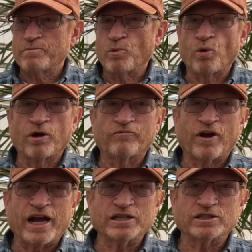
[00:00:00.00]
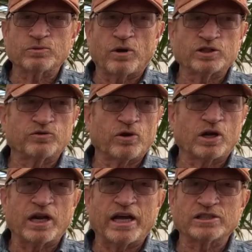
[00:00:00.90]
more advice, watch for our
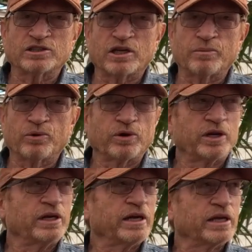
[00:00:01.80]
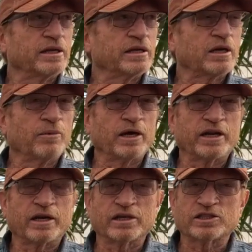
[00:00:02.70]
classes on pruning, and come on in
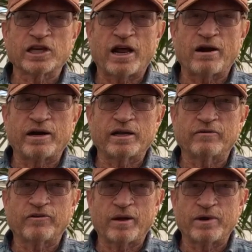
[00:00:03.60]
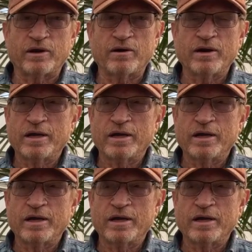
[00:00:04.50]
on the Saturday, and if I'm here,